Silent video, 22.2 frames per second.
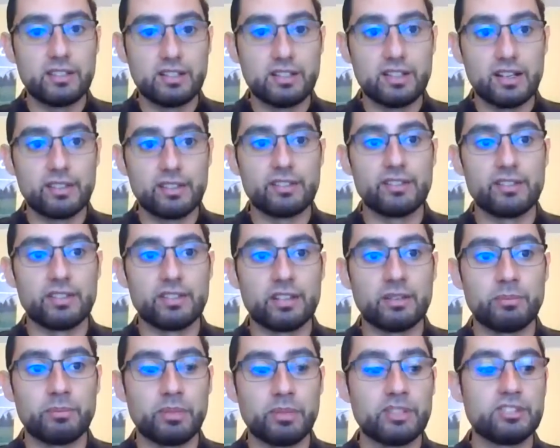Nothing.
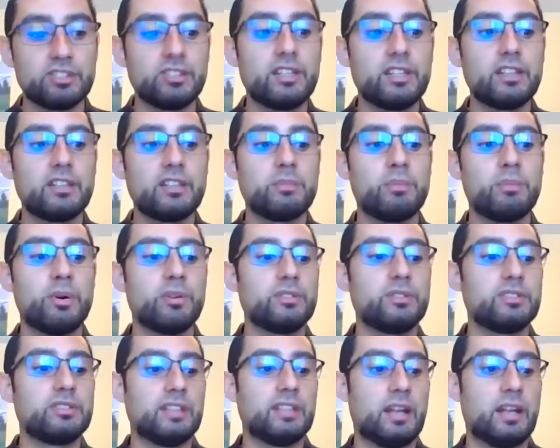Plus, you get the
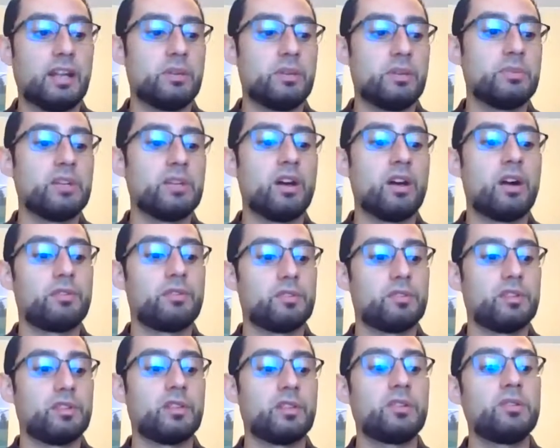bonuses that I'm going to be
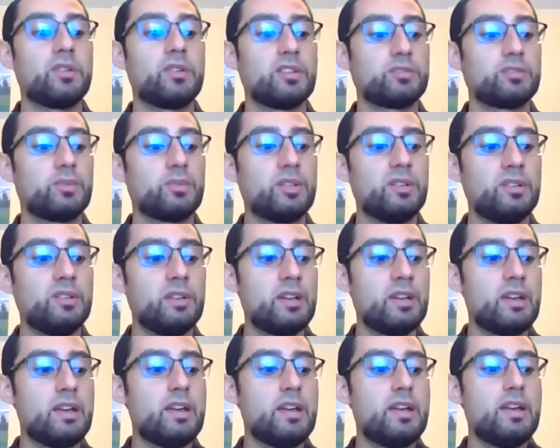offering you as well.
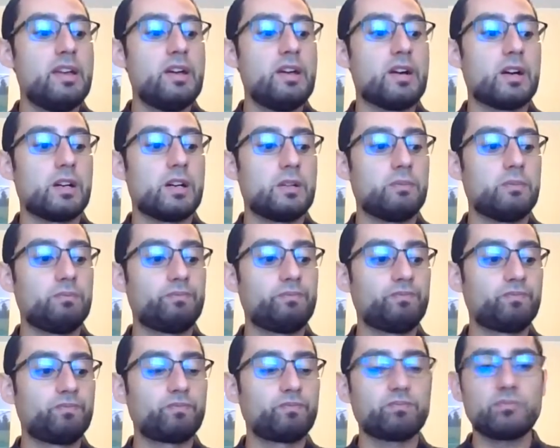
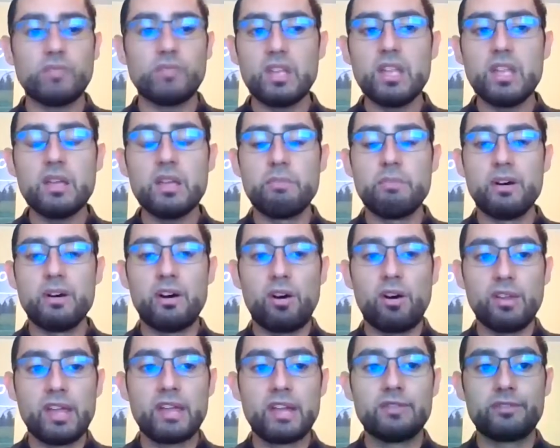But
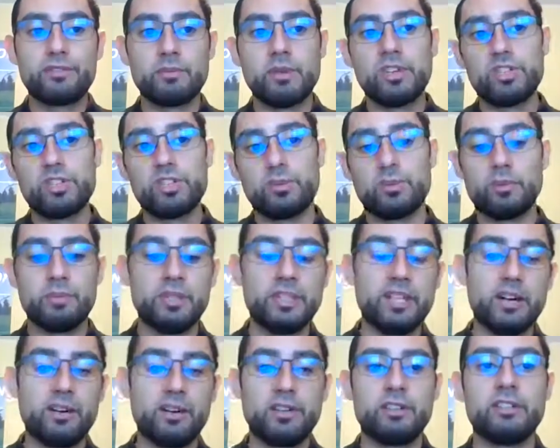all that information will be
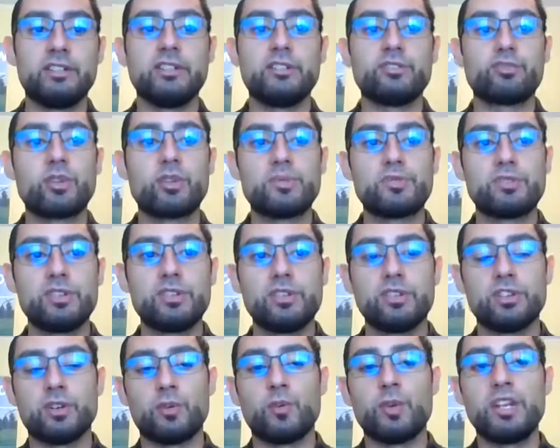down in the description.
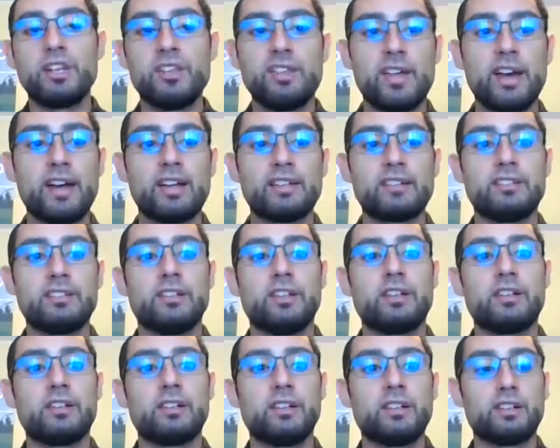You can read that. You
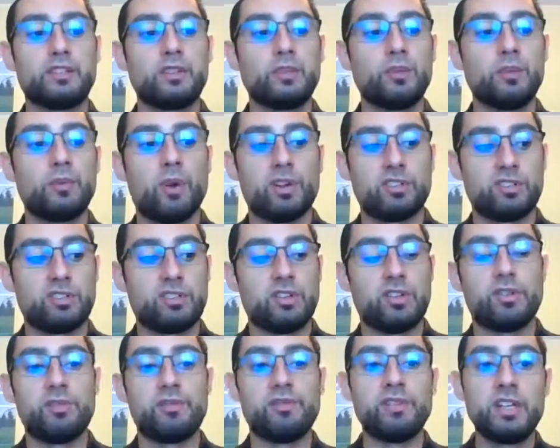can click through and watch
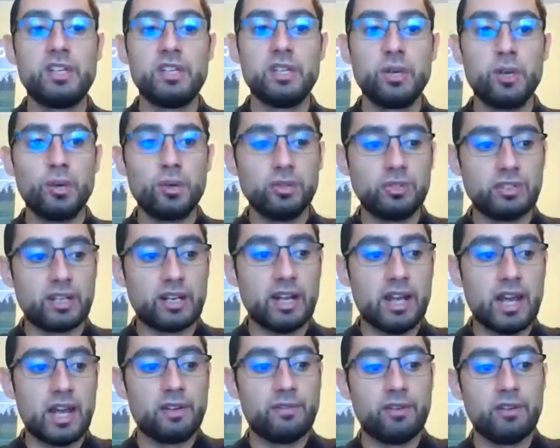the other videos that
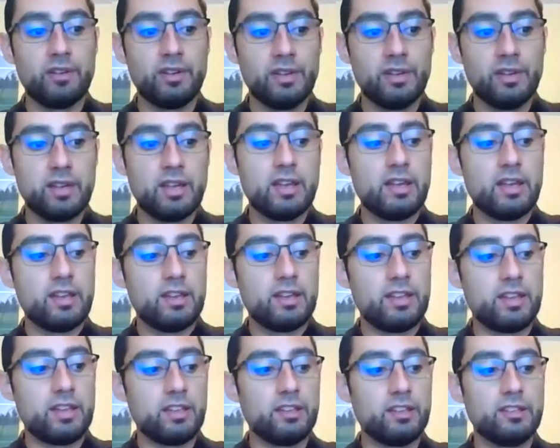I have on
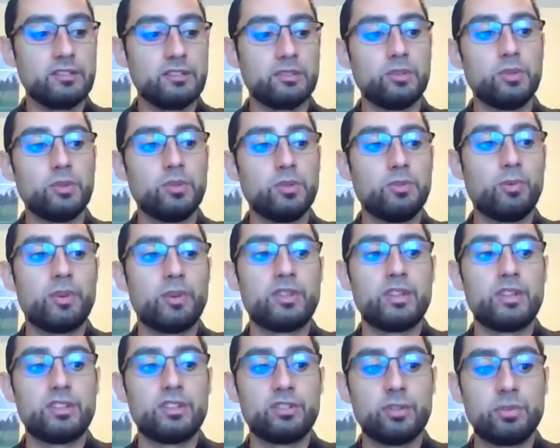Heal and Soothe
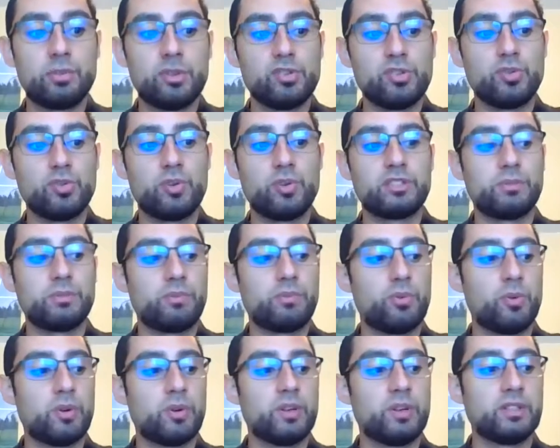with super joint
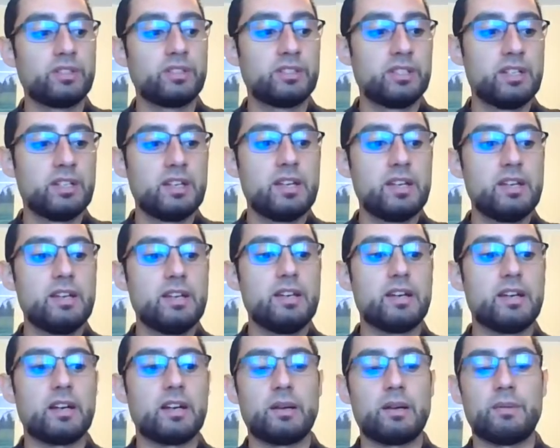support,
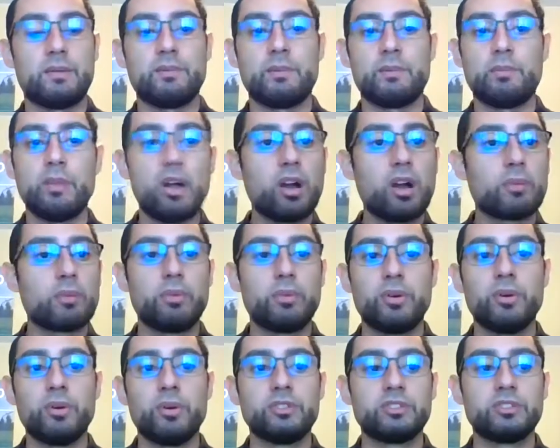the blog
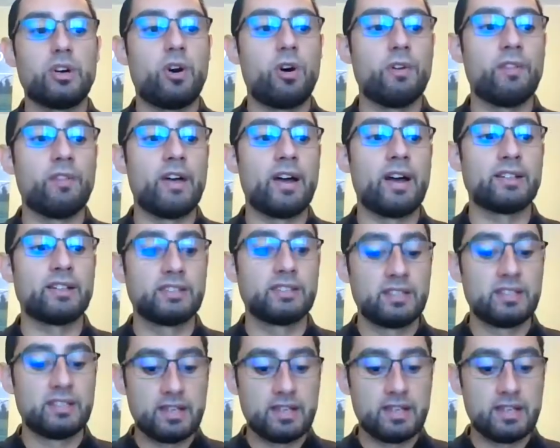post, all that.